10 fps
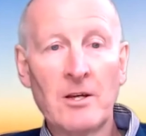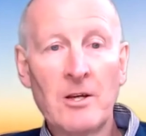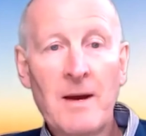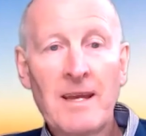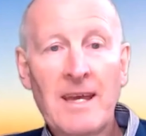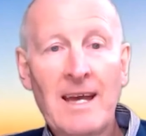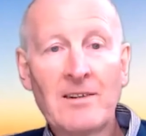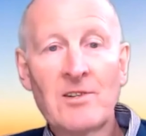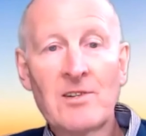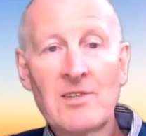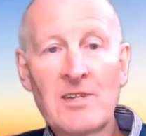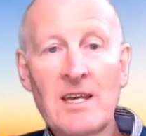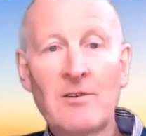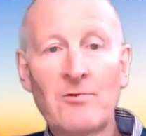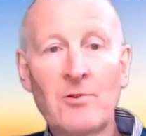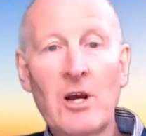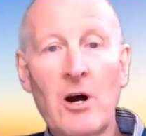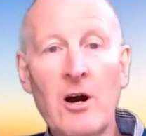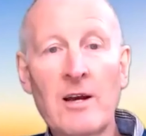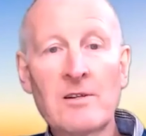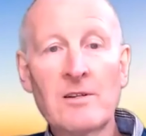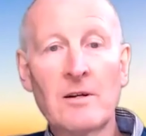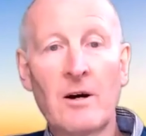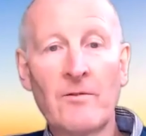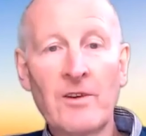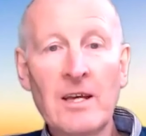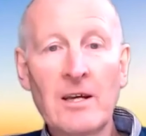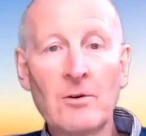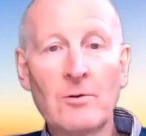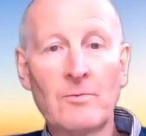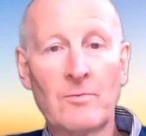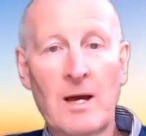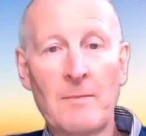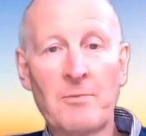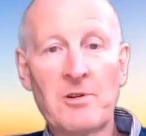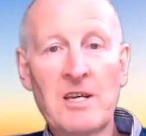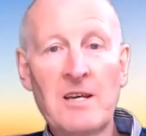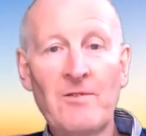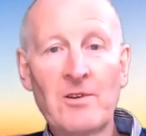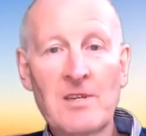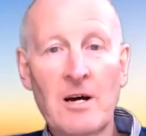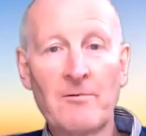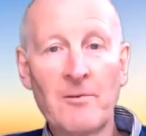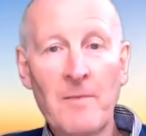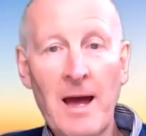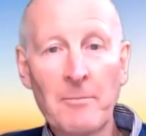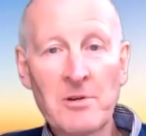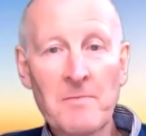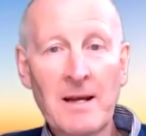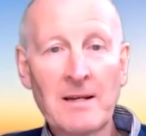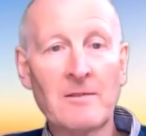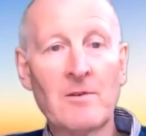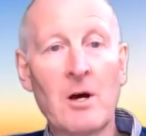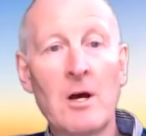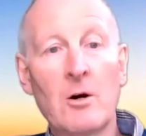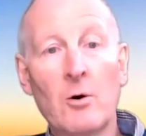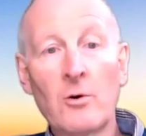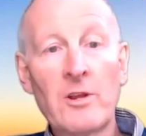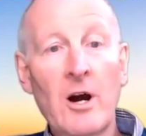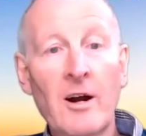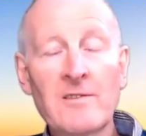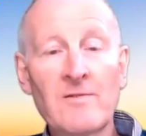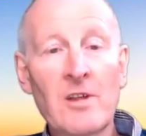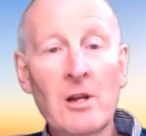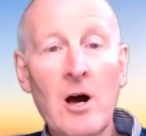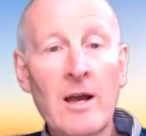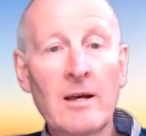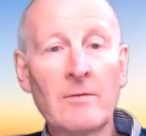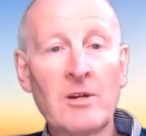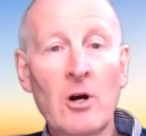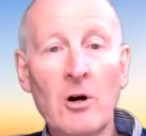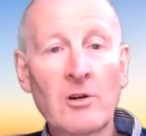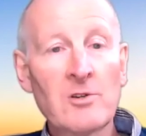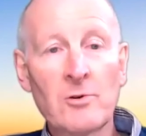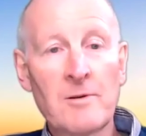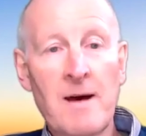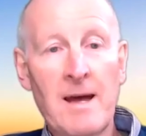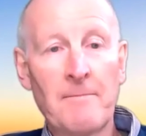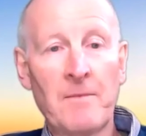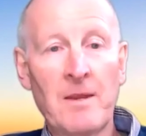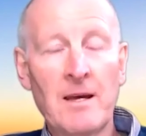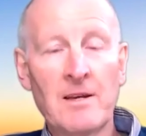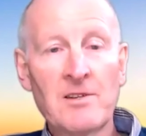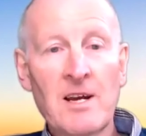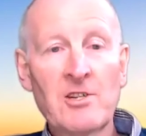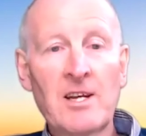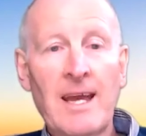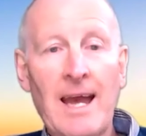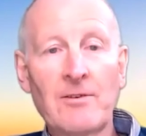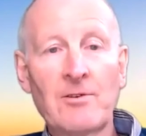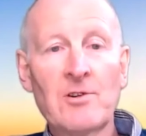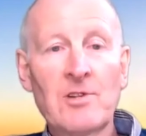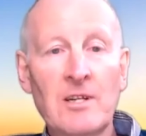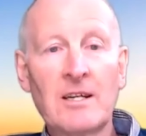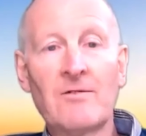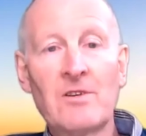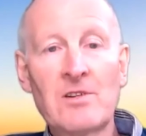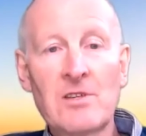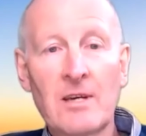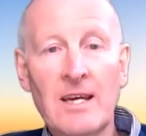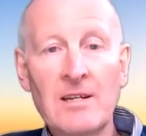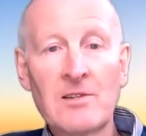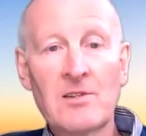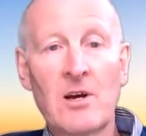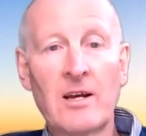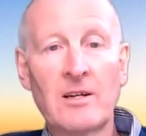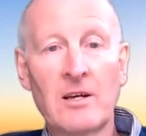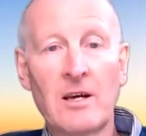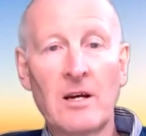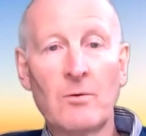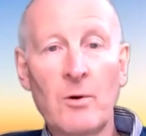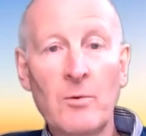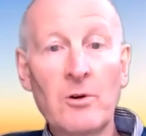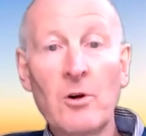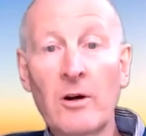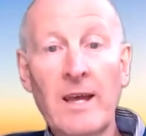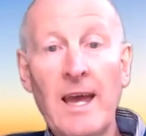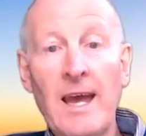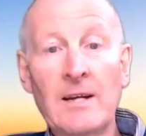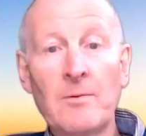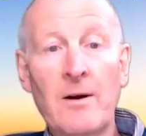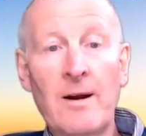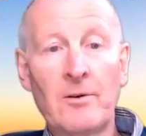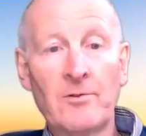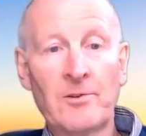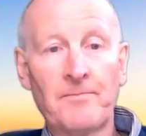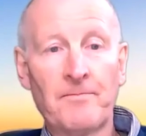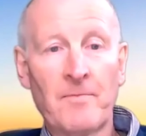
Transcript: You may get to see through the eyes of the eagle and perceive yourself from that perspective, or the eyes of the lion, the ox, or the man. Such encounters can give us insight we would not get anywhere else.